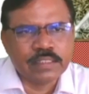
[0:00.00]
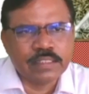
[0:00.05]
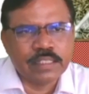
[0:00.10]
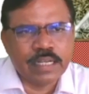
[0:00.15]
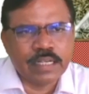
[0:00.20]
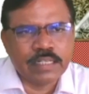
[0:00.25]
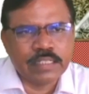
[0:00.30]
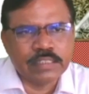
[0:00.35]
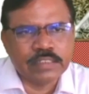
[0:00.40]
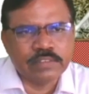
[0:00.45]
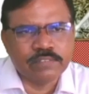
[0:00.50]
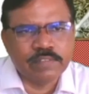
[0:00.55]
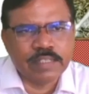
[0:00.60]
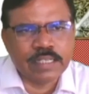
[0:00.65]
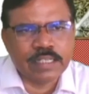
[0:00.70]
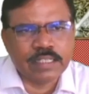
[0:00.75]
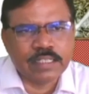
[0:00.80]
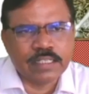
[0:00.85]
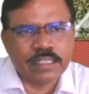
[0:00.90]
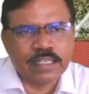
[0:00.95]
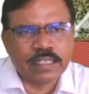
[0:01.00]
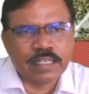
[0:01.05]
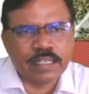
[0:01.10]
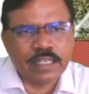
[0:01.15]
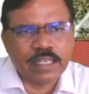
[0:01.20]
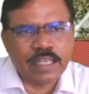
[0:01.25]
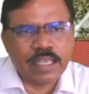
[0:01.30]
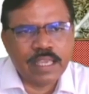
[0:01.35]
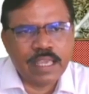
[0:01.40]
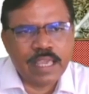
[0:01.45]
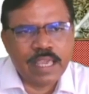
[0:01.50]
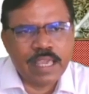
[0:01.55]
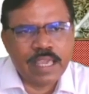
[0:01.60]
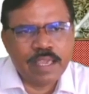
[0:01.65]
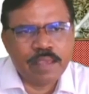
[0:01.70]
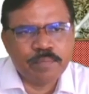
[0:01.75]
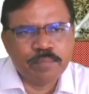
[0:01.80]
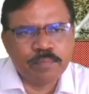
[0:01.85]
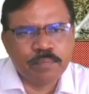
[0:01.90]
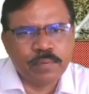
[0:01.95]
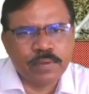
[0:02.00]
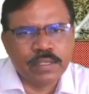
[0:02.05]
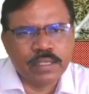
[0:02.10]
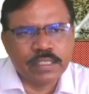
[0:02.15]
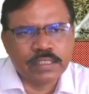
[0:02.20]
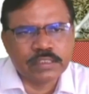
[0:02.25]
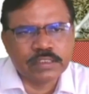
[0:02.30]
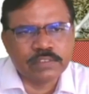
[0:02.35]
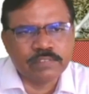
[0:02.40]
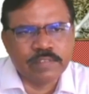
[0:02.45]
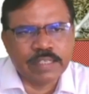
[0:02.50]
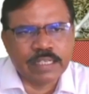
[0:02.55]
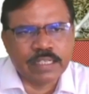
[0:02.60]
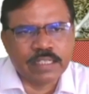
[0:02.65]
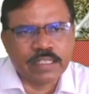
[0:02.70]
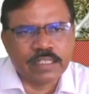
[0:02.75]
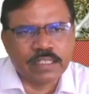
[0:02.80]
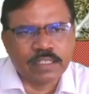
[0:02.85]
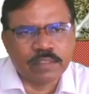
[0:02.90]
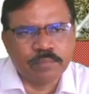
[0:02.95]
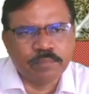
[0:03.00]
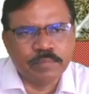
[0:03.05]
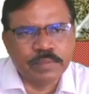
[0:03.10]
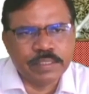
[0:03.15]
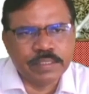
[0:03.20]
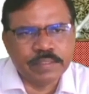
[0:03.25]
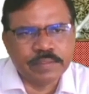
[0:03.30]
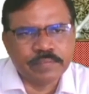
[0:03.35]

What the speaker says: that is vector A plus vector B.